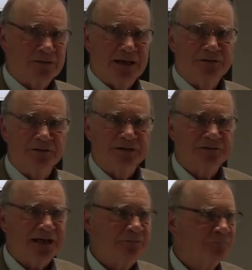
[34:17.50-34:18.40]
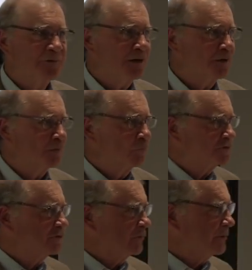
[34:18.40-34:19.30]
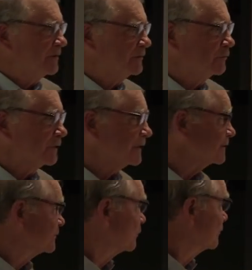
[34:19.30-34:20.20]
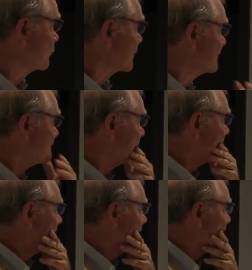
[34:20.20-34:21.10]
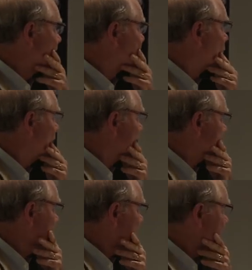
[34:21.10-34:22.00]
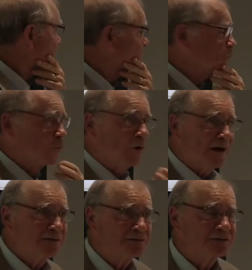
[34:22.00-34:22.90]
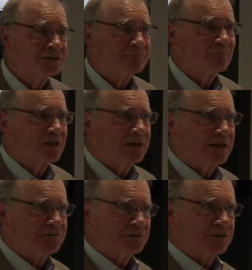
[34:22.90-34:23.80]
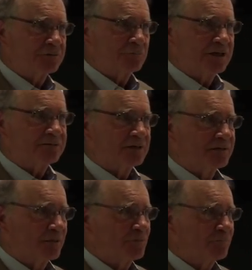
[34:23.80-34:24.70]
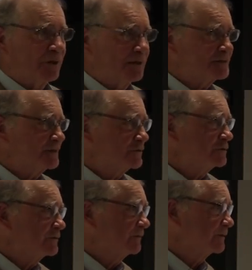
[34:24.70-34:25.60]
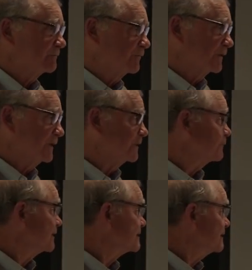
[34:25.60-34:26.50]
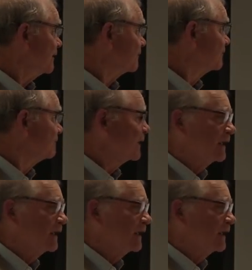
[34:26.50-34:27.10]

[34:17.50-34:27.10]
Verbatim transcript: and is that fair? What should we be doing? And so forth. And as the wealth gap widens, it's going to create a number of policy issues for the, for the country itself.